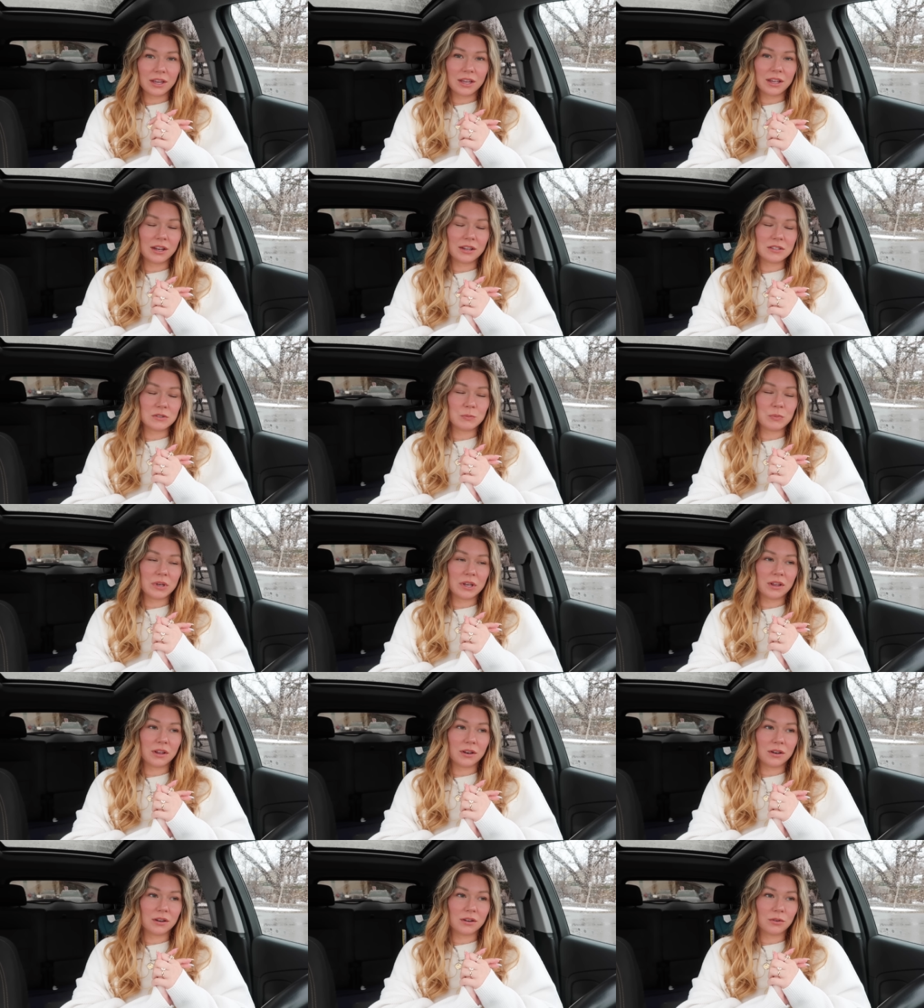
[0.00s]
It has
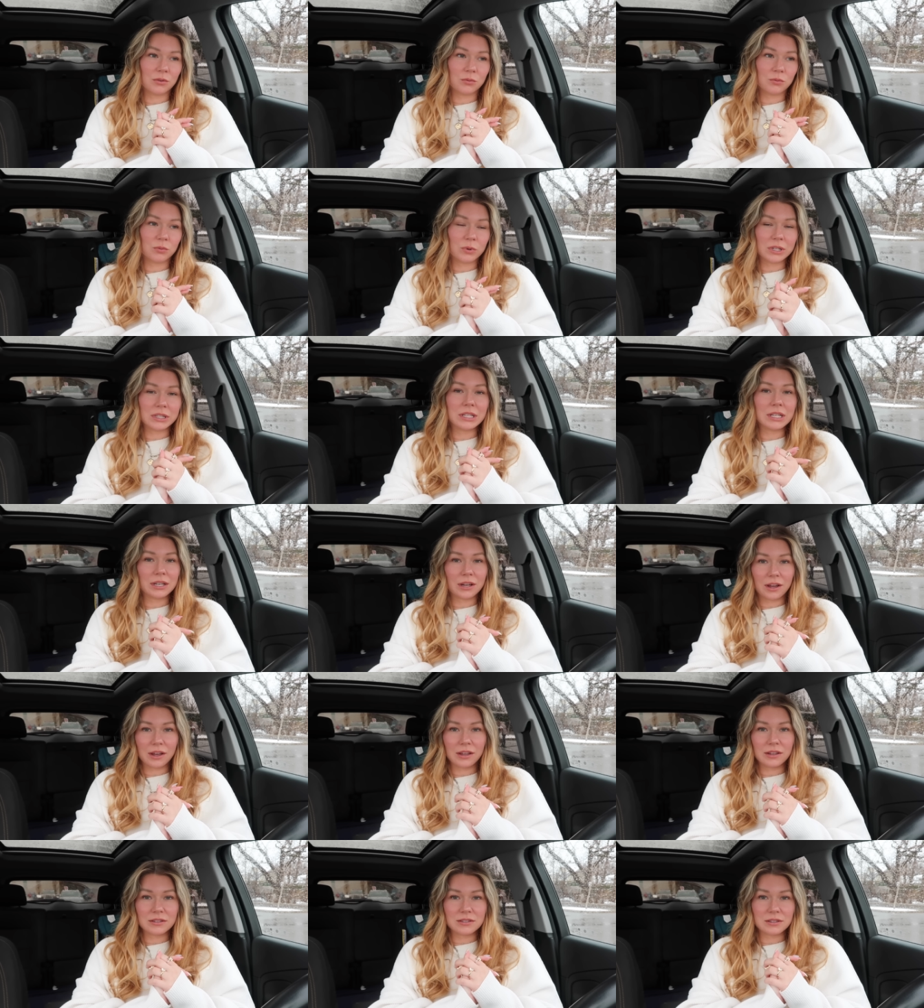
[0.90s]
been really
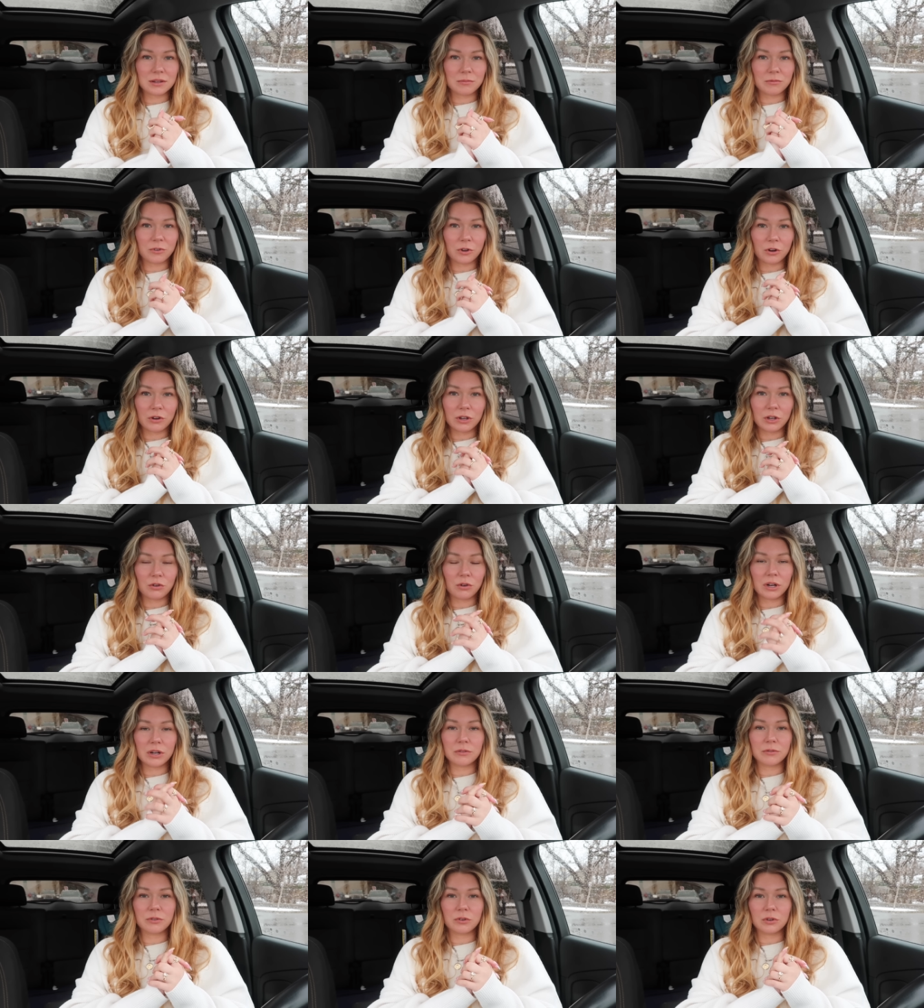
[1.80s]
nice. I'm very
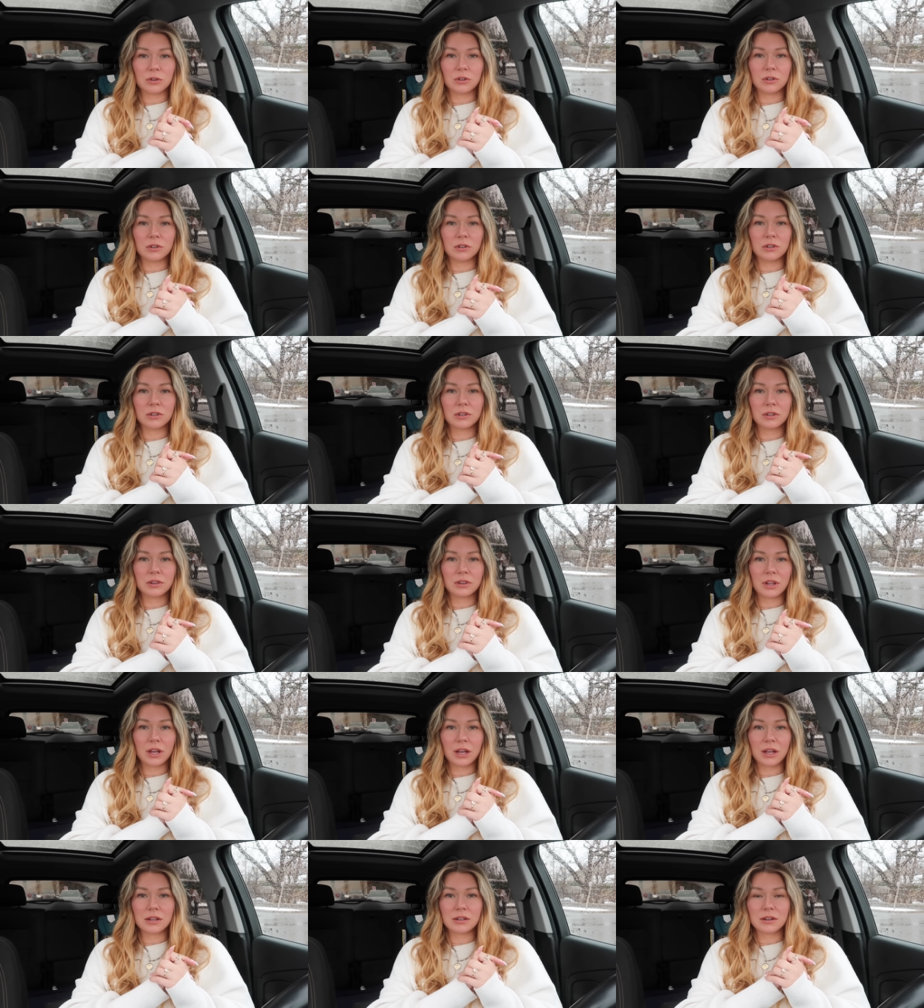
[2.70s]
grateful
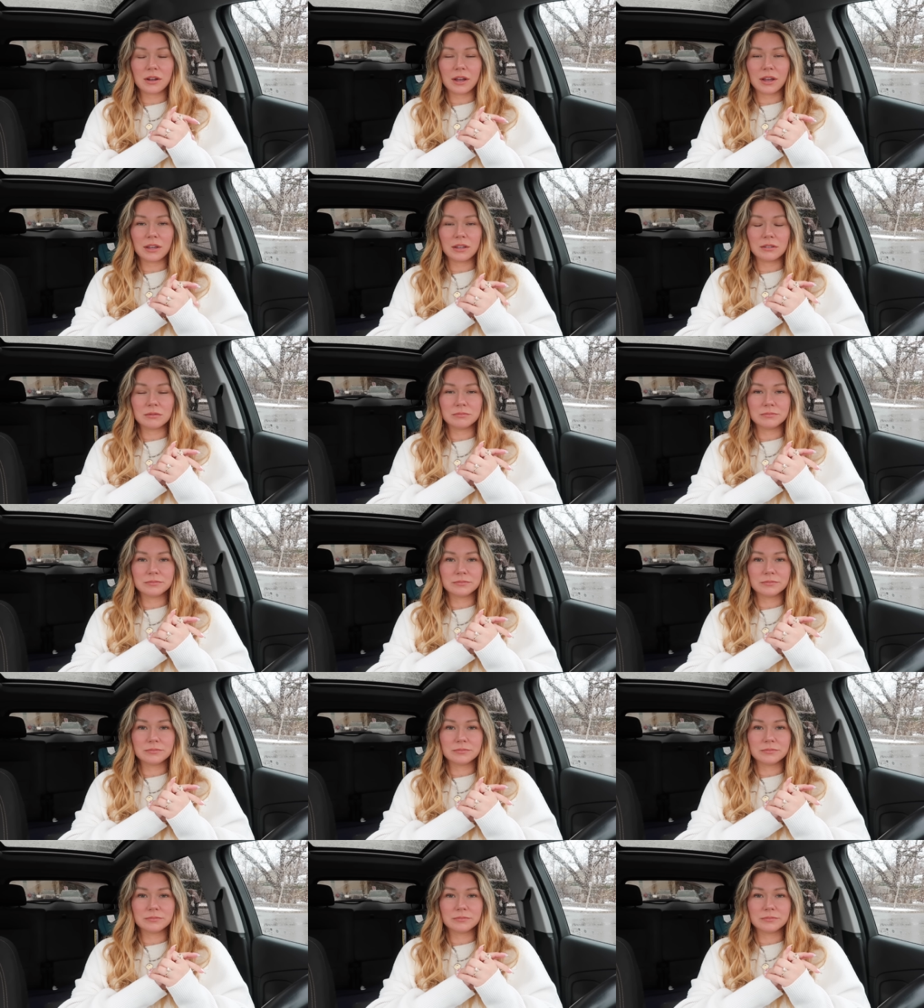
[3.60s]
that I